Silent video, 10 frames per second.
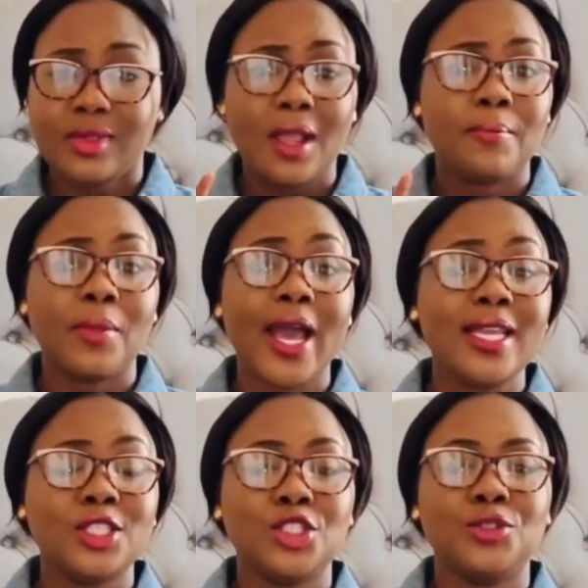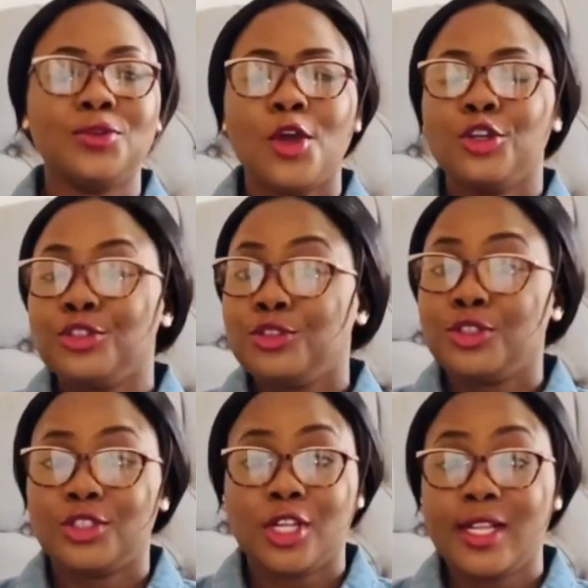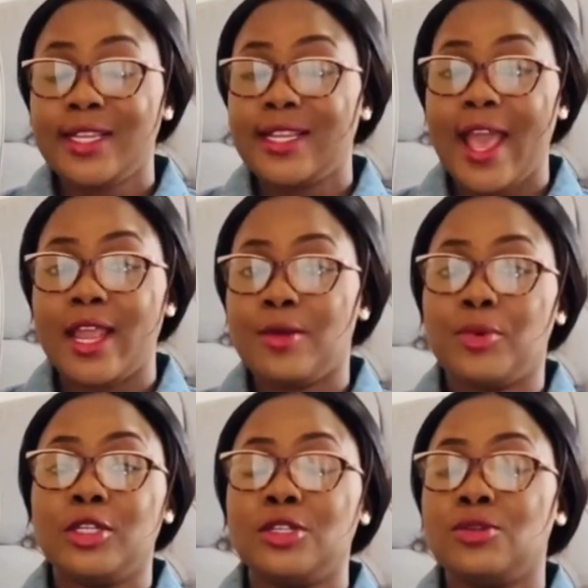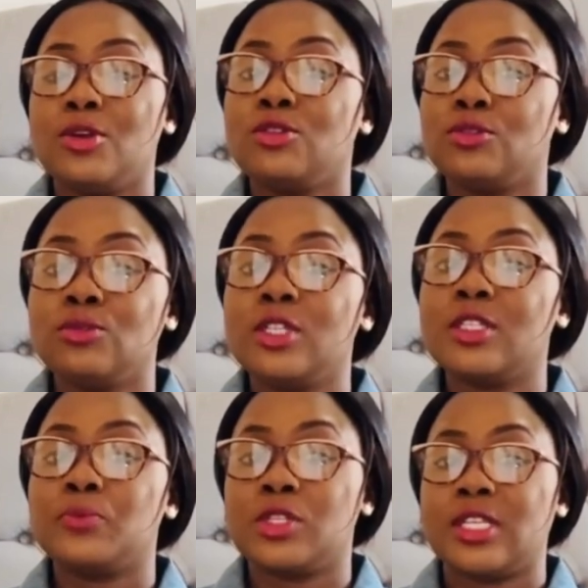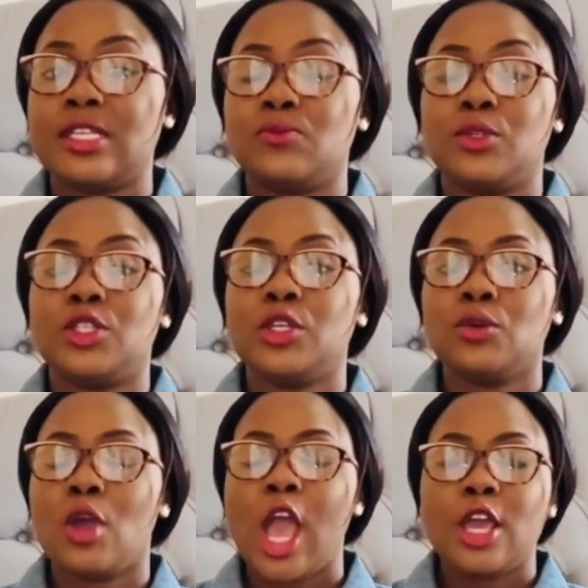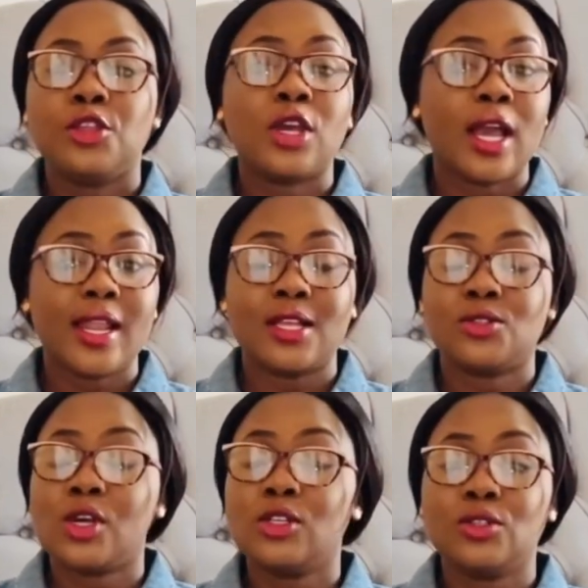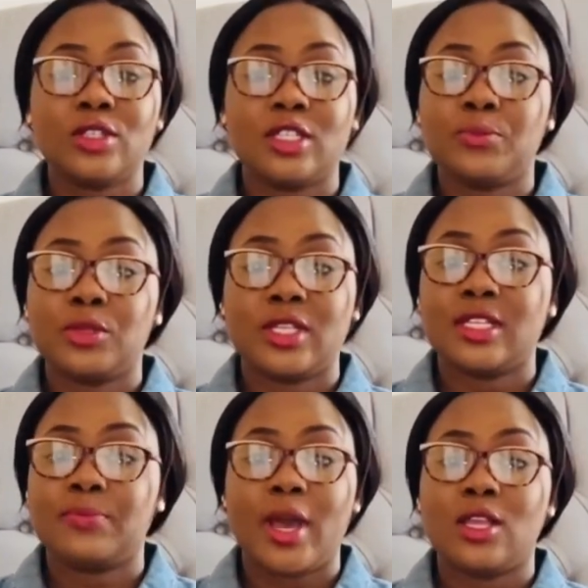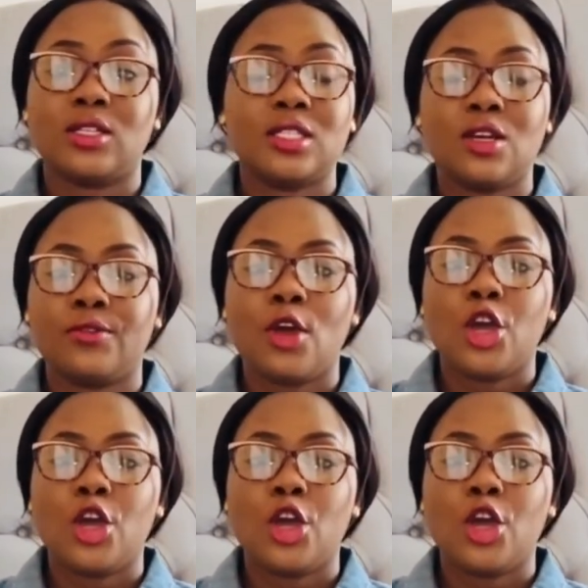Mind you, you do not need anybody to do this process with you. You can as well do this process by yourself.